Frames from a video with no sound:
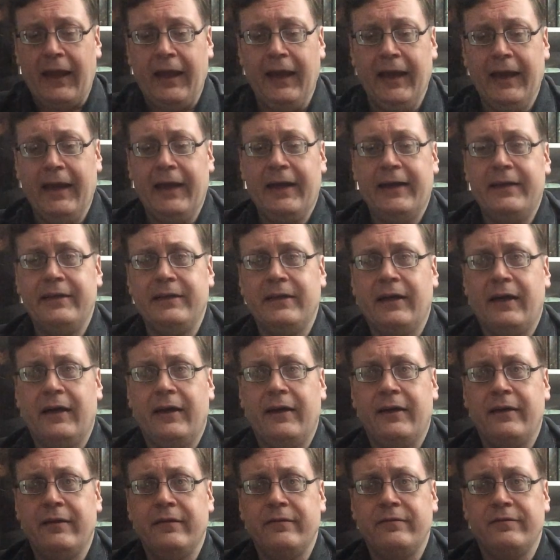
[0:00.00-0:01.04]
And
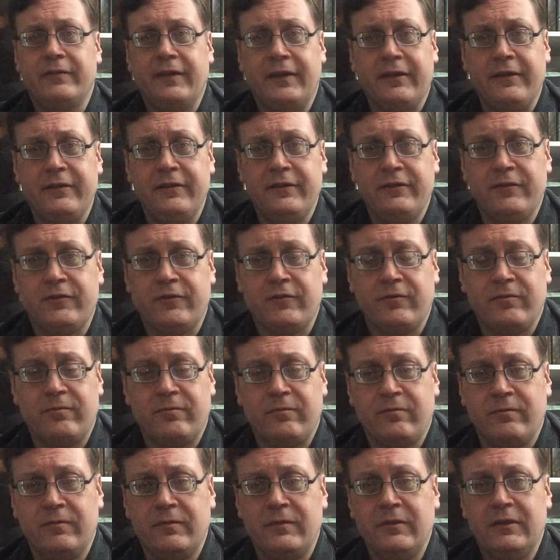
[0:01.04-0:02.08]
very
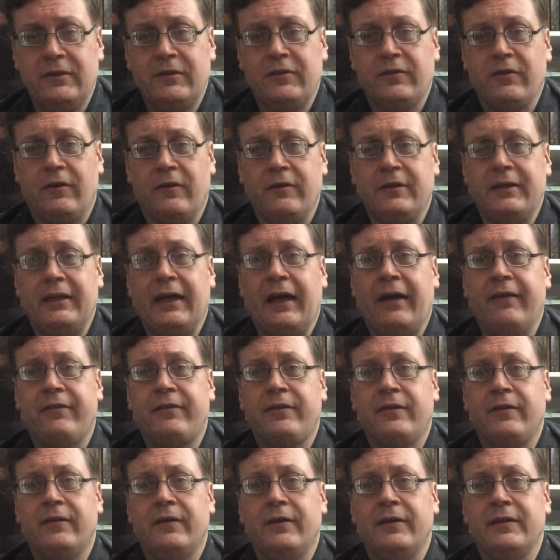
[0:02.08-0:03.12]
shortly
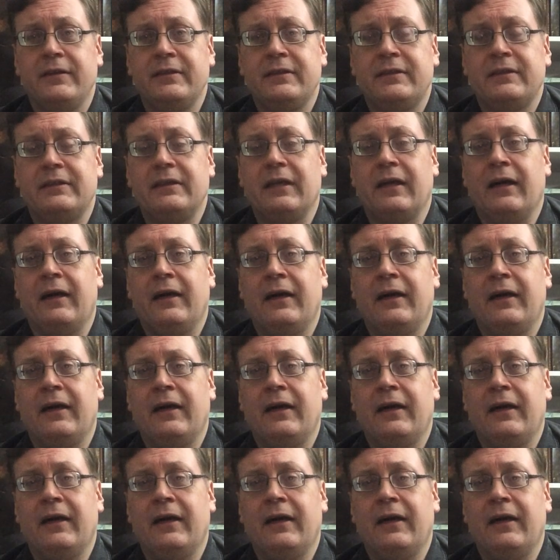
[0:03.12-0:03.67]
afterwards,